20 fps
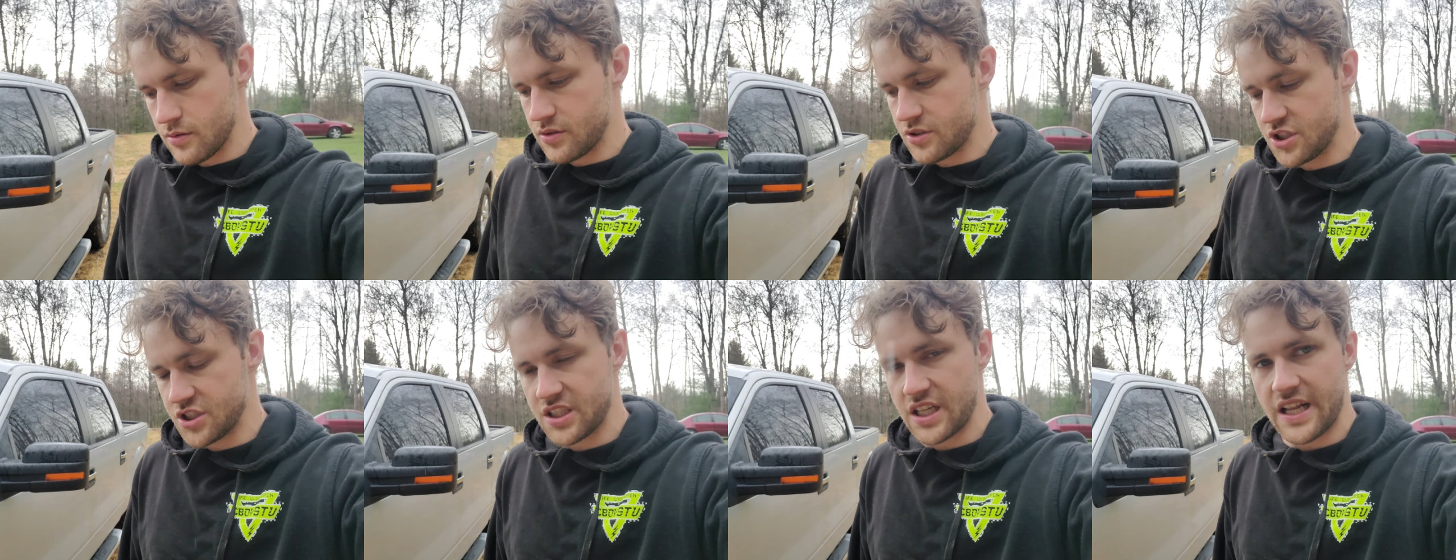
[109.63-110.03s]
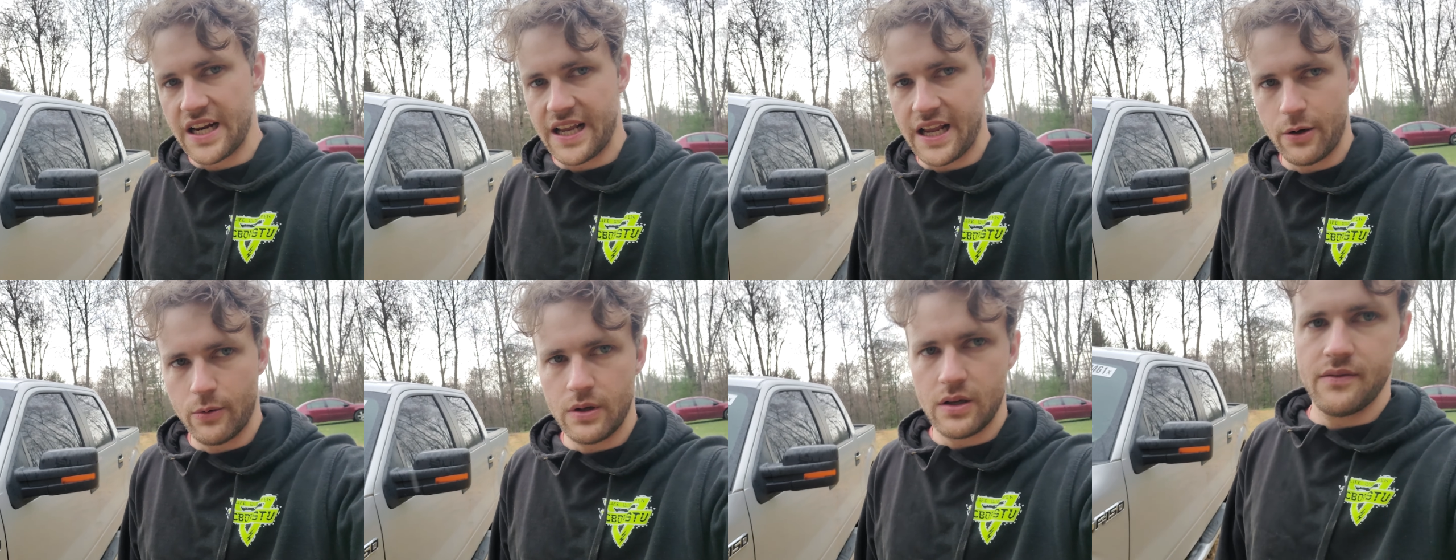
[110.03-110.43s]
Just gotta
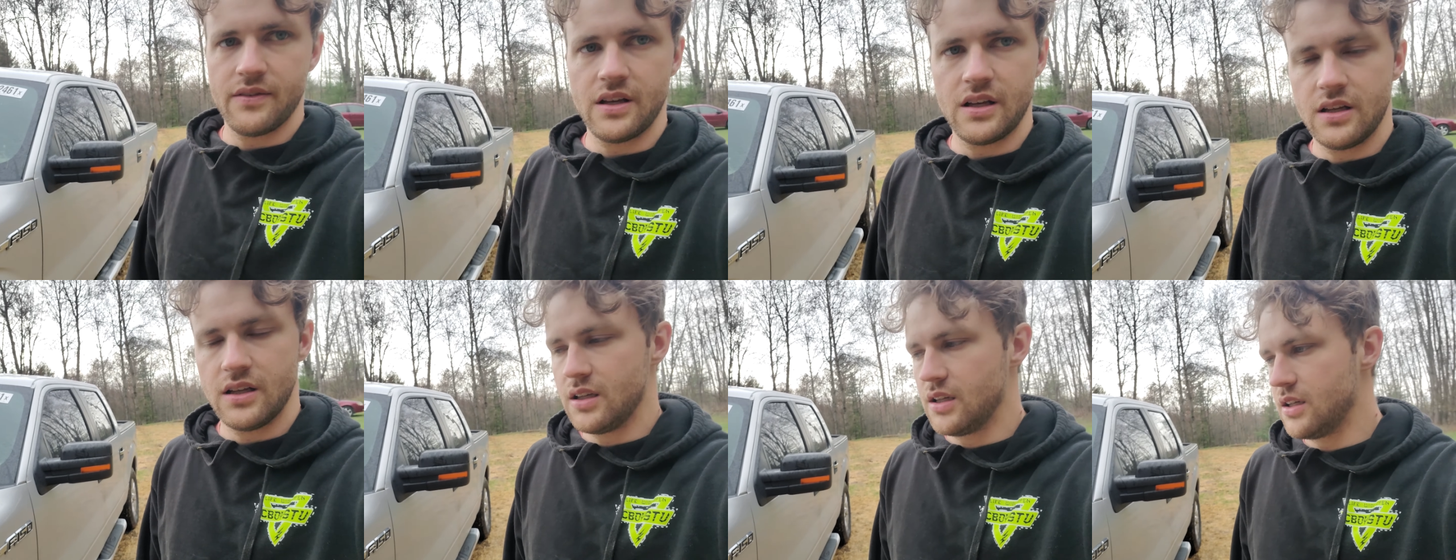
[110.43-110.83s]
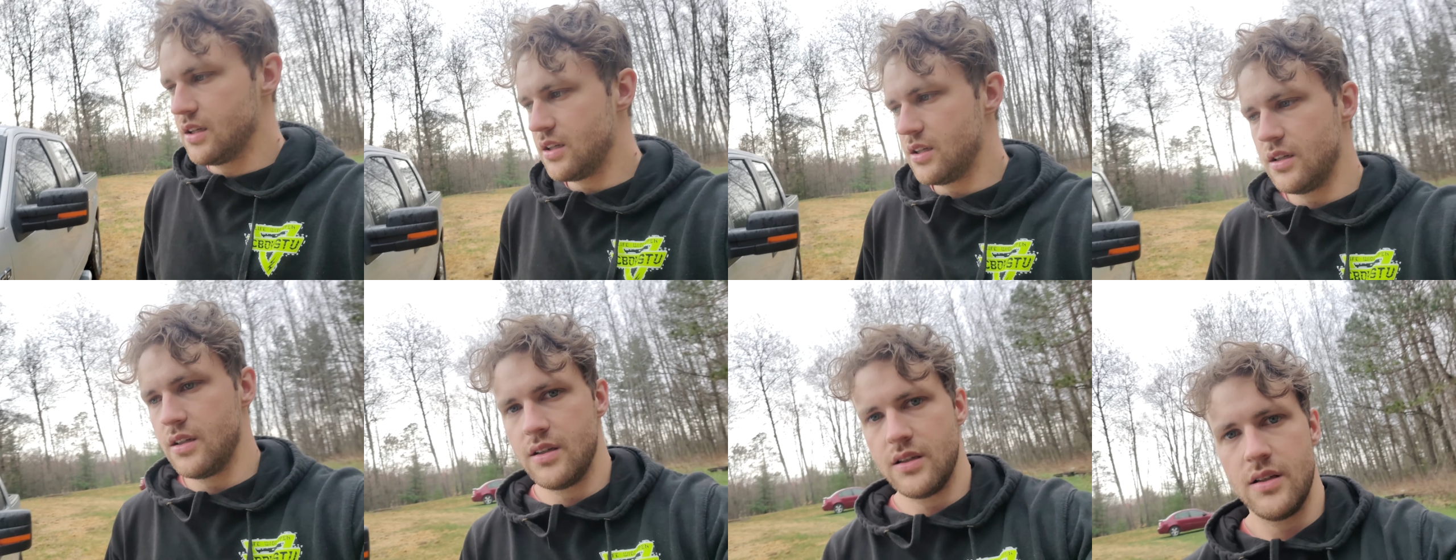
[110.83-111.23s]
get rid of it.
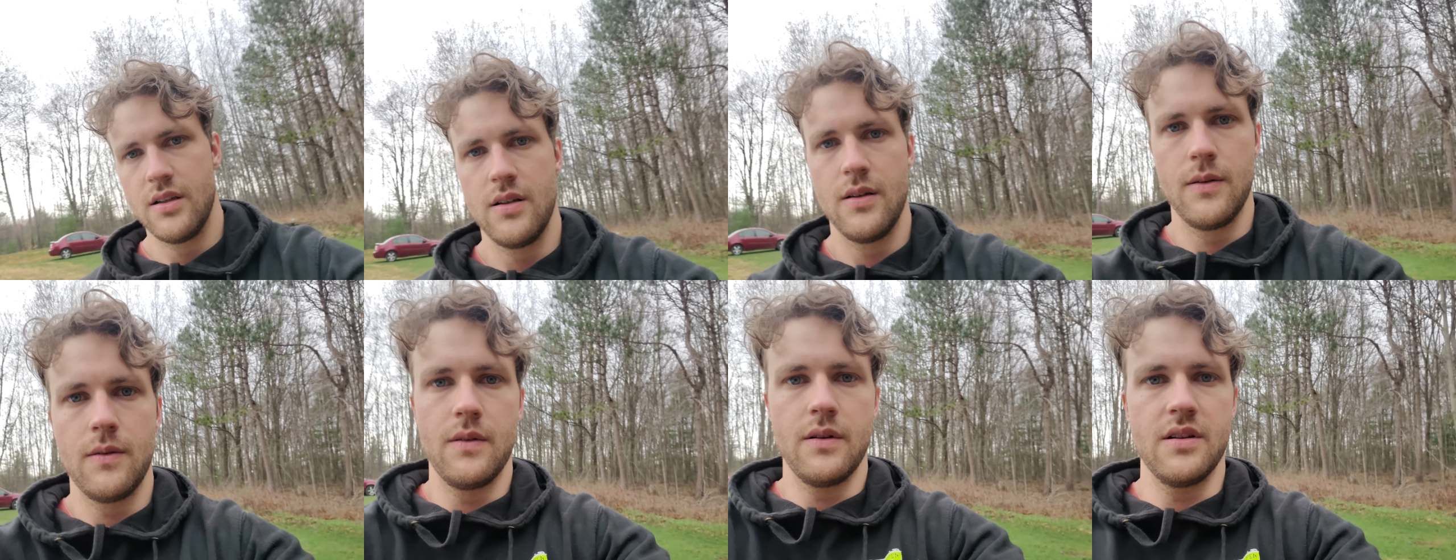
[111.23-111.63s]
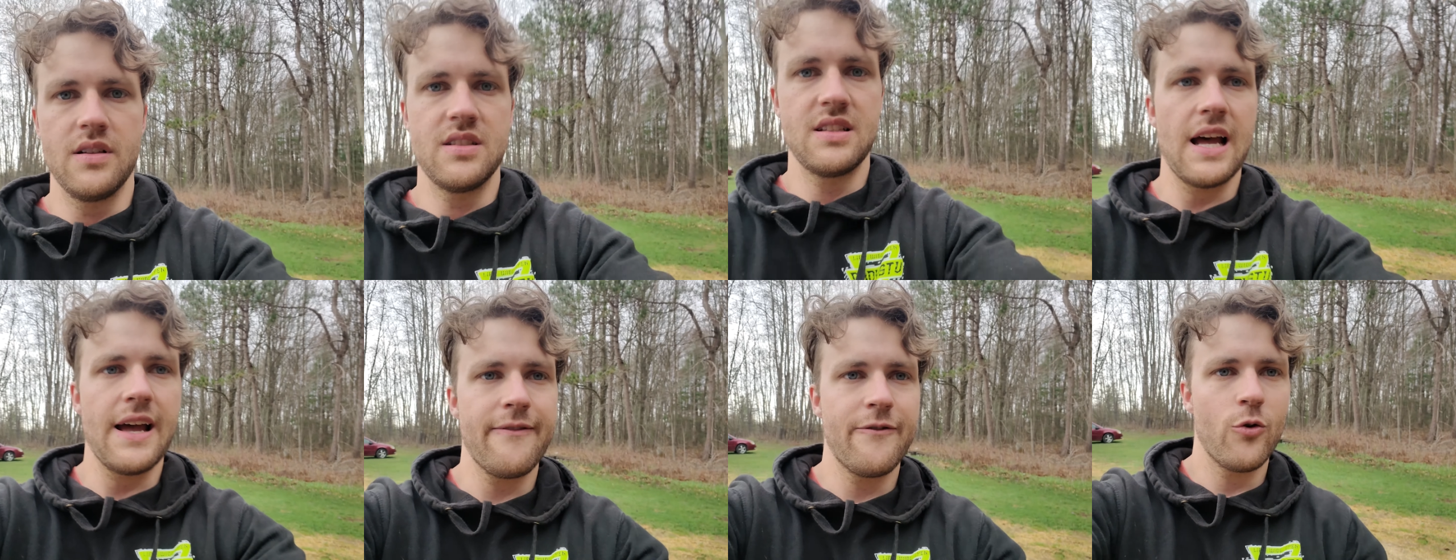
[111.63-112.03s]

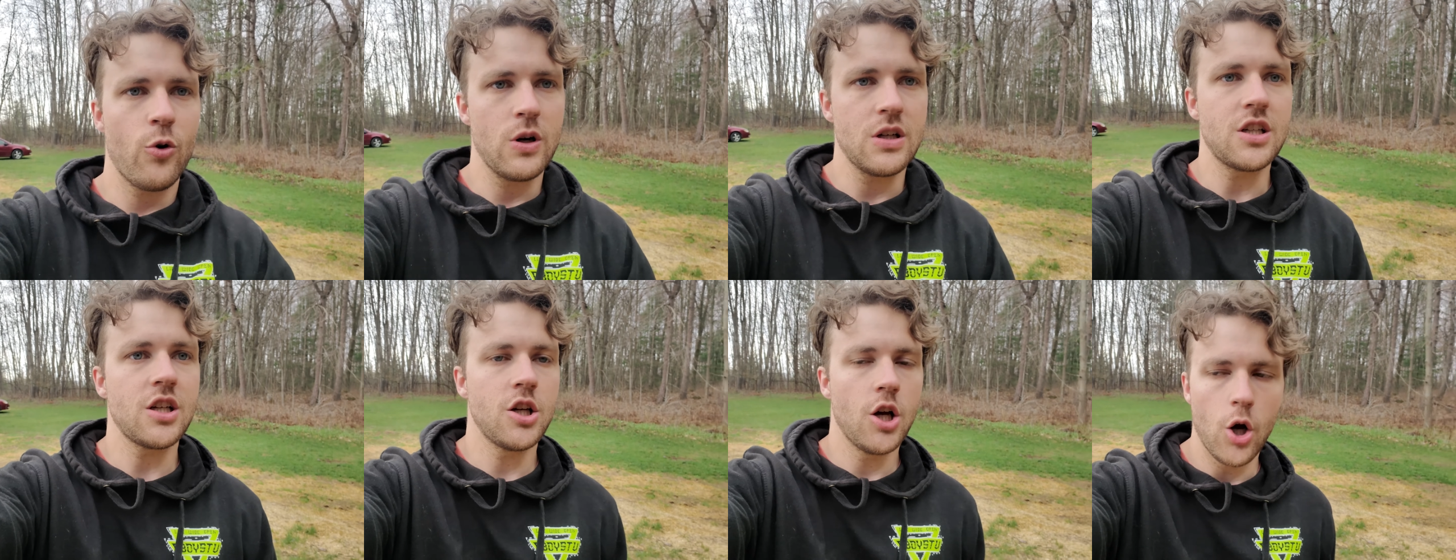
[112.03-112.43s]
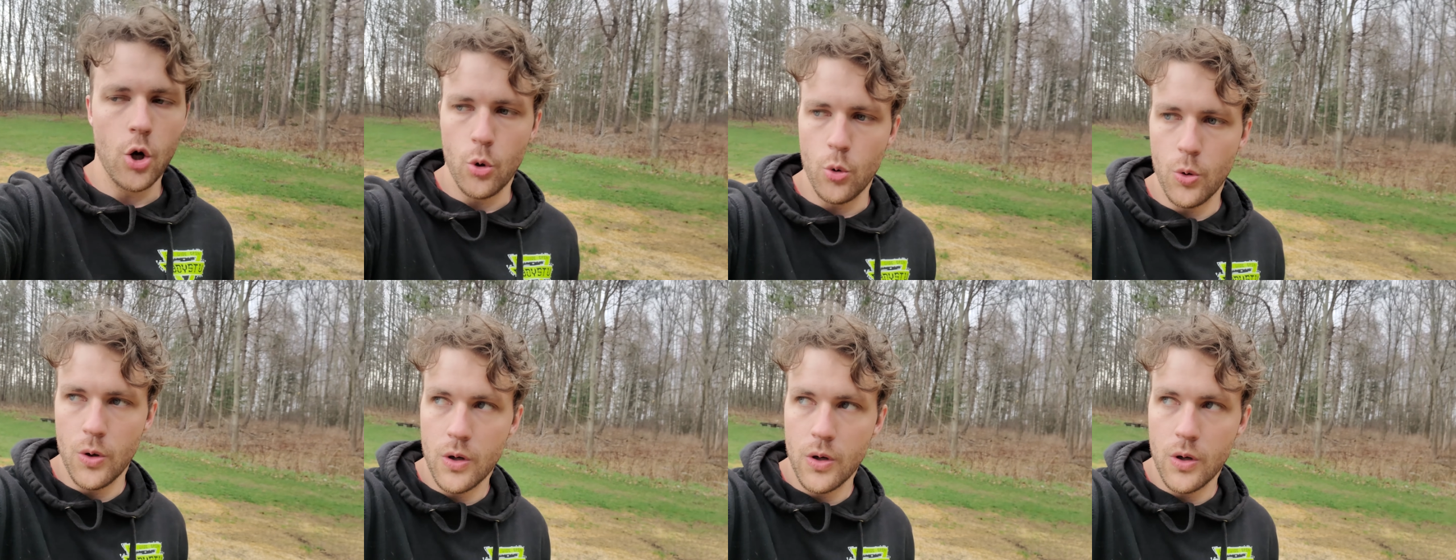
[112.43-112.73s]
Time for it to go.